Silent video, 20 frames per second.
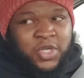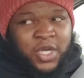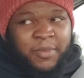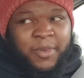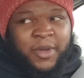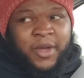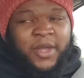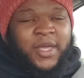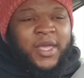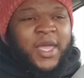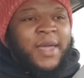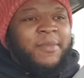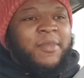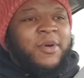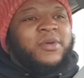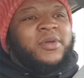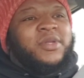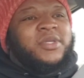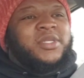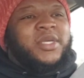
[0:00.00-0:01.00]
Dre Berry
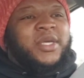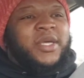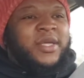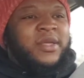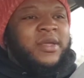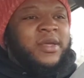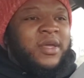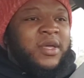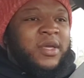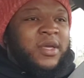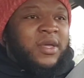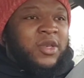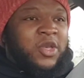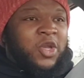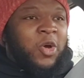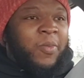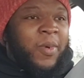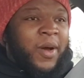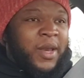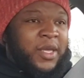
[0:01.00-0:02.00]
came on and said
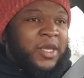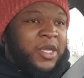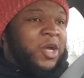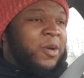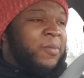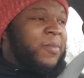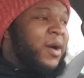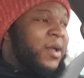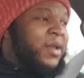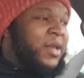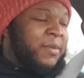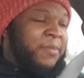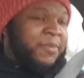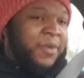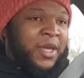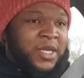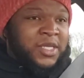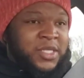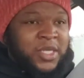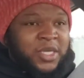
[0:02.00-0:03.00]
Nobody care about
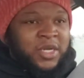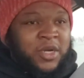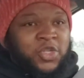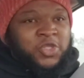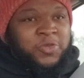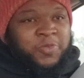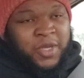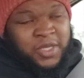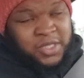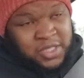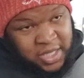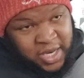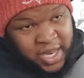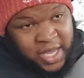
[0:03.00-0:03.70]
Olympias and Errol Spence,